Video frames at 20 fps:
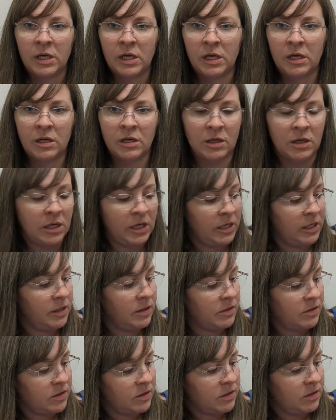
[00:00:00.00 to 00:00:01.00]
in
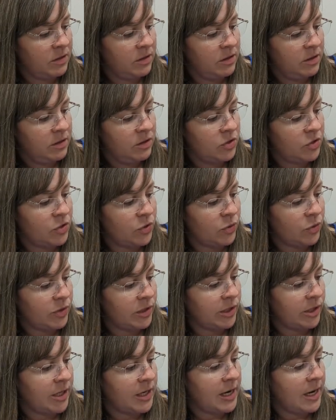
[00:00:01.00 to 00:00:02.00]
his
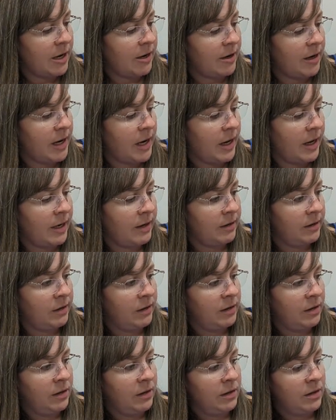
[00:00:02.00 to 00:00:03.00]
shoulder area,
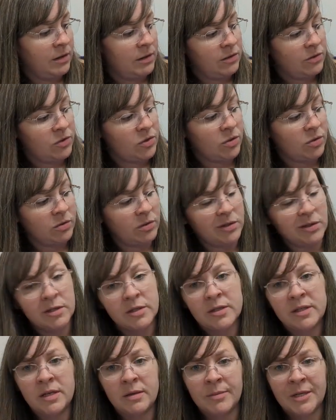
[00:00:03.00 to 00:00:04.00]
shoulder,
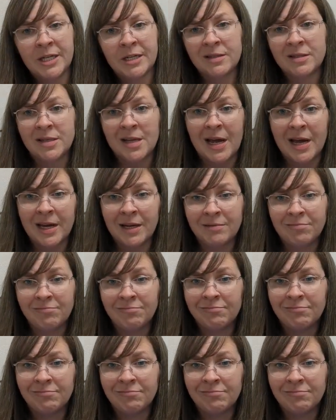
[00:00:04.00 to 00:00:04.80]
stomach, side.